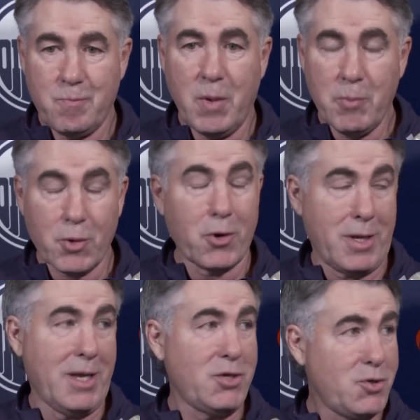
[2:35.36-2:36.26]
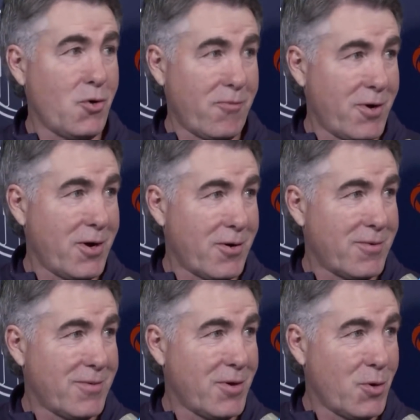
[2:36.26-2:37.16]
people are going to hit you over here.
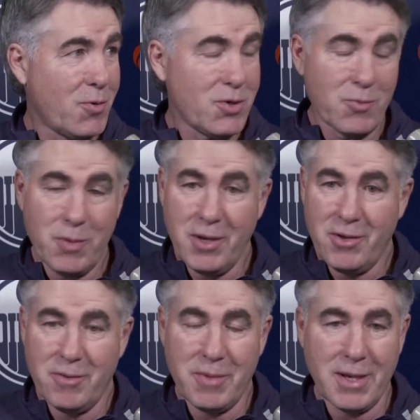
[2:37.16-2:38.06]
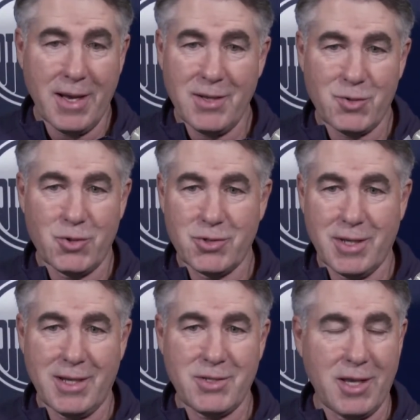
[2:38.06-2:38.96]
You know, when you play on the big ice, there's
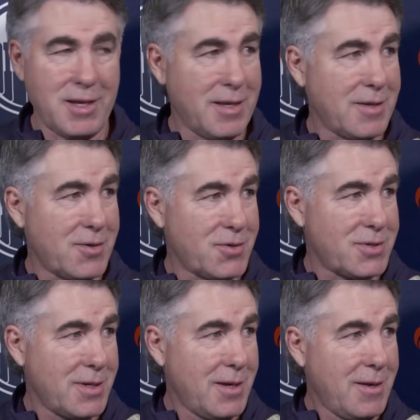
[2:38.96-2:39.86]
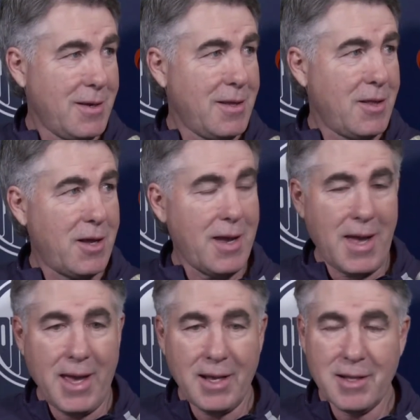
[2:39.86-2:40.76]
less hitting, there's a lot of
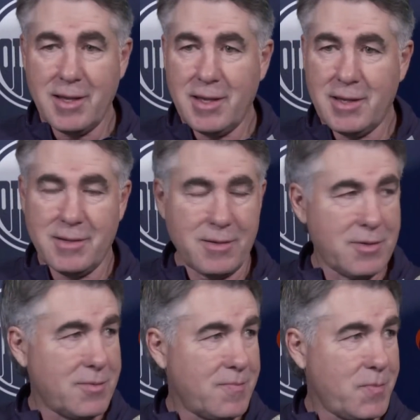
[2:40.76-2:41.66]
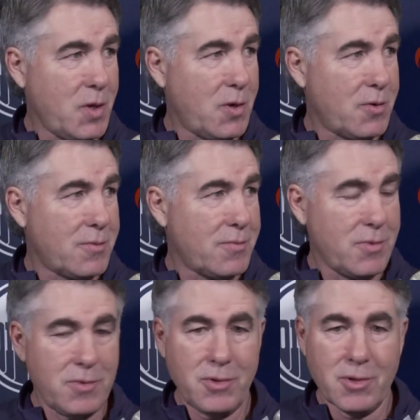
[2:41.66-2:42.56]
angling, and
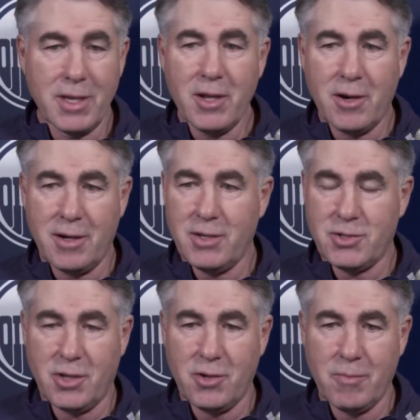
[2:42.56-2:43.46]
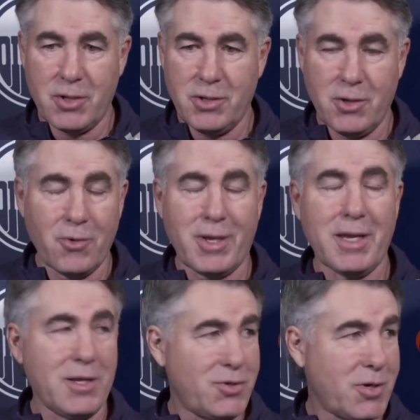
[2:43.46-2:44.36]
you lean on each other, but you don't
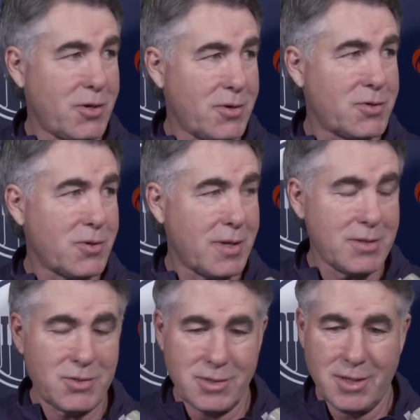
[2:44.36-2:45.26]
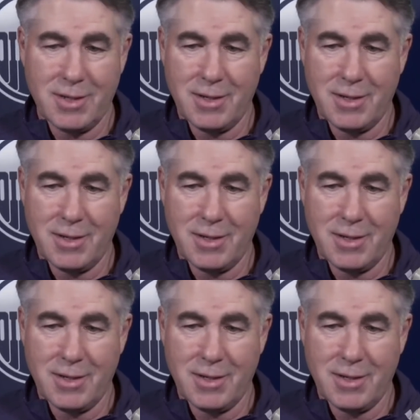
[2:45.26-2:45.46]
hit each other. So that's